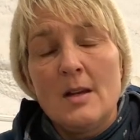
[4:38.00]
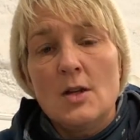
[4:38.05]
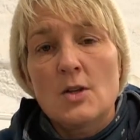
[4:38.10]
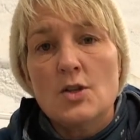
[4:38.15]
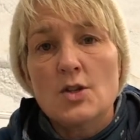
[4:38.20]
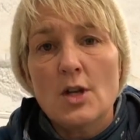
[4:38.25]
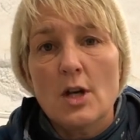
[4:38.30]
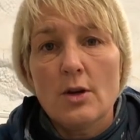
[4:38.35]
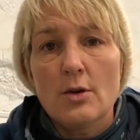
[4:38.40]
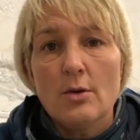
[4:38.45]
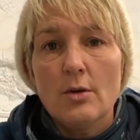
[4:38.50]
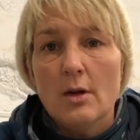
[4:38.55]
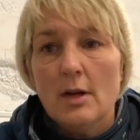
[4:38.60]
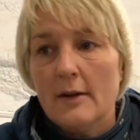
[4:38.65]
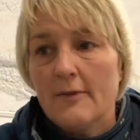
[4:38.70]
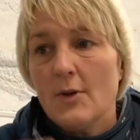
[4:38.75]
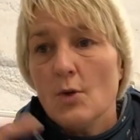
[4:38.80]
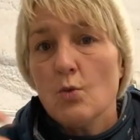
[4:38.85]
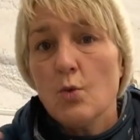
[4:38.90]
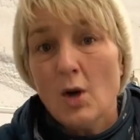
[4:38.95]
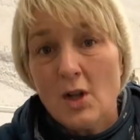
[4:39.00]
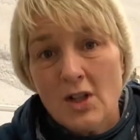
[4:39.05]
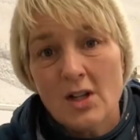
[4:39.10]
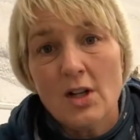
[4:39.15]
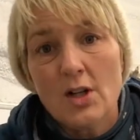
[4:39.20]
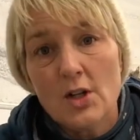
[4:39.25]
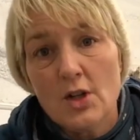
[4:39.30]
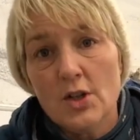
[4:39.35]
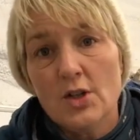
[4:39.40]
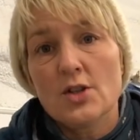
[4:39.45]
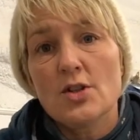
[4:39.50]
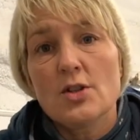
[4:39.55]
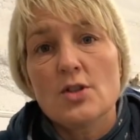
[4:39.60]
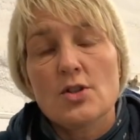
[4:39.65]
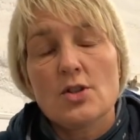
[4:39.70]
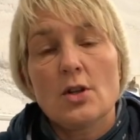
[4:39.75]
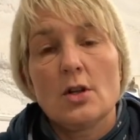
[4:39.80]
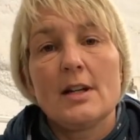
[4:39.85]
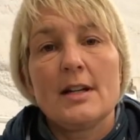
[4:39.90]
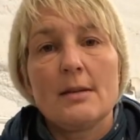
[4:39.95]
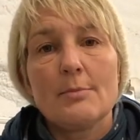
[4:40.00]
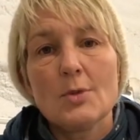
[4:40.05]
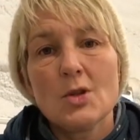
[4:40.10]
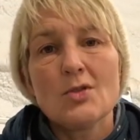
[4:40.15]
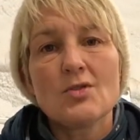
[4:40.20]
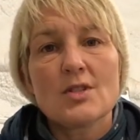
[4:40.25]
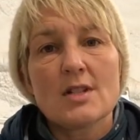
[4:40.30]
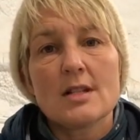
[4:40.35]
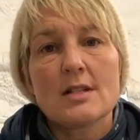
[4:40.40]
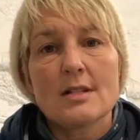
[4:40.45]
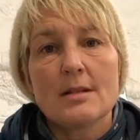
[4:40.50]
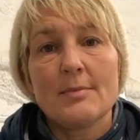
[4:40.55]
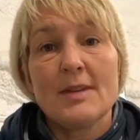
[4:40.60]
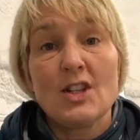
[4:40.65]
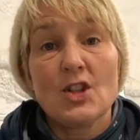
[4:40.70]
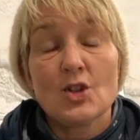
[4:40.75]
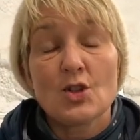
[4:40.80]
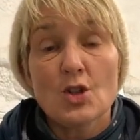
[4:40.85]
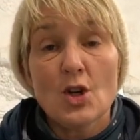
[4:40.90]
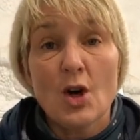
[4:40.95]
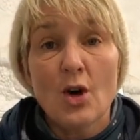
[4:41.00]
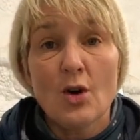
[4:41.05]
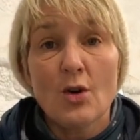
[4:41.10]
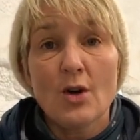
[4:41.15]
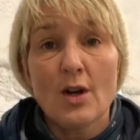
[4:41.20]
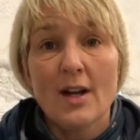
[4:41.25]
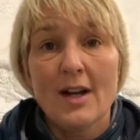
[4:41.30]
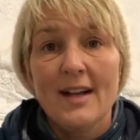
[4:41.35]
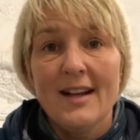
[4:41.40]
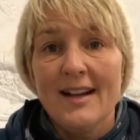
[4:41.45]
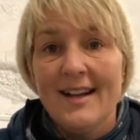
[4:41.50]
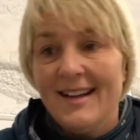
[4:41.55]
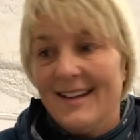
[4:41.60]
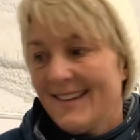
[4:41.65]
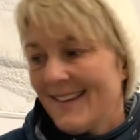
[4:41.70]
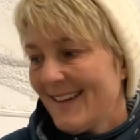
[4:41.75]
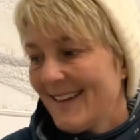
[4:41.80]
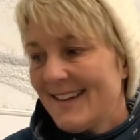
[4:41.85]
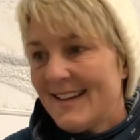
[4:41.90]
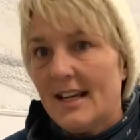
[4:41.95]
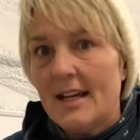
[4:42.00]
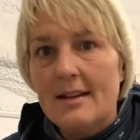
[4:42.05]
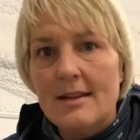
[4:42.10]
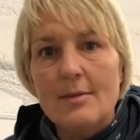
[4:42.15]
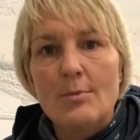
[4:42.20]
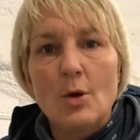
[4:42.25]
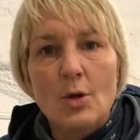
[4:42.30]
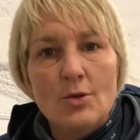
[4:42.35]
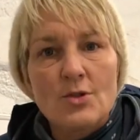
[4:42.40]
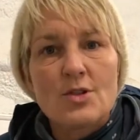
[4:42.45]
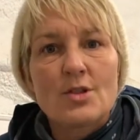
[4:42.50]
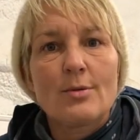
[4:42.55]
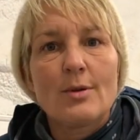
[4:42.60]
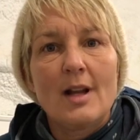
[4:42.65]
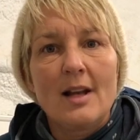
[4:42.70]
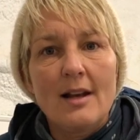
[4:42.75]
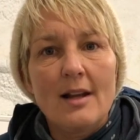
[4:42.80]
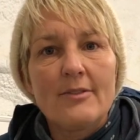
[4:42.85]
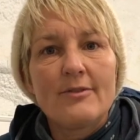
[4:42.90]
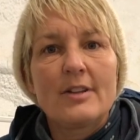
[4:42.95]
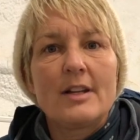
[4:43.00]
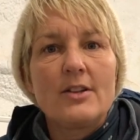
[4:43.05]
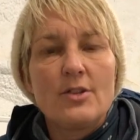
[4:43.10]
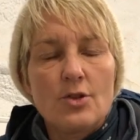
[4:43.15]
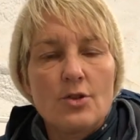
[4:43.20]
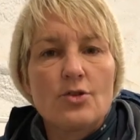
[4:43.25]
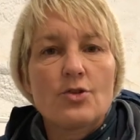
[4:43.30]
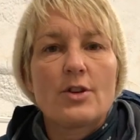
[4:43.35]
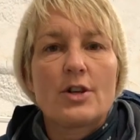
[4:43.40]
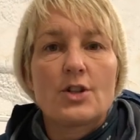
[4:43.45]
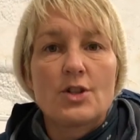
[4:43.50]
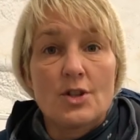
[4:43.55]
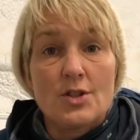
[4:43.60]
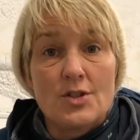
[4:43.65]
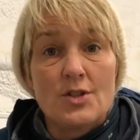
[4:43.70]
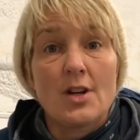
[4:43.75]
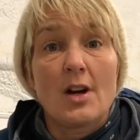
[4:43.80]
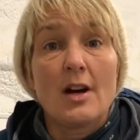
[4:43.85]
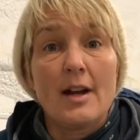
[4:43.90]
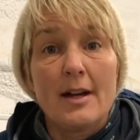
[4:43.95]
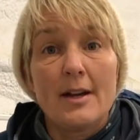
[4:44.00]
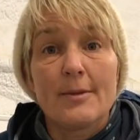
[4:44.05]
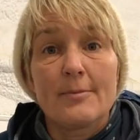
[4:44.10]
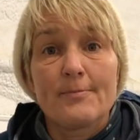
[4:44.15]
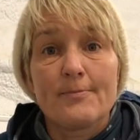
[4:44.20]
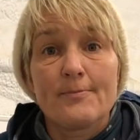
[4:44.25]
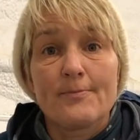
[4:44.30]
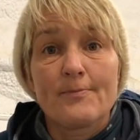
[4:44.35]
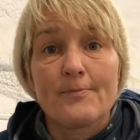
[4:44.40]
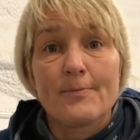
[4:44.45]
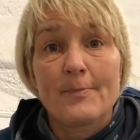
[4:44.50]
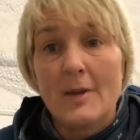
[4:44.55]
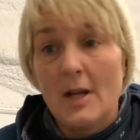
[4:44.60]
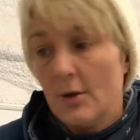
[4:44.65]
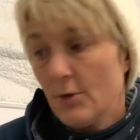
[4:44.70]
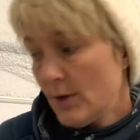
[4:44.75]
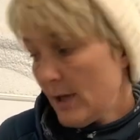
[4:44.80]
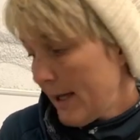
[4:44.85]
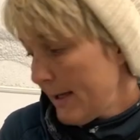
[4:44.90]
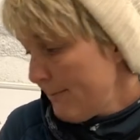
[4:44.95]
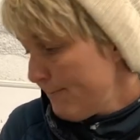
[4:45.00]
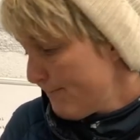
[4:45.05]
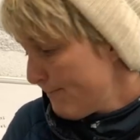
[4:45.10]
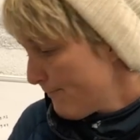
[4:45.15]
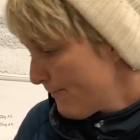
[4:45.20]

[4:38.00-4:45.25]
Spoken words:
So if you want a good, solid immune system in your dog, then get them onto a lovely, nutritious diet, okay?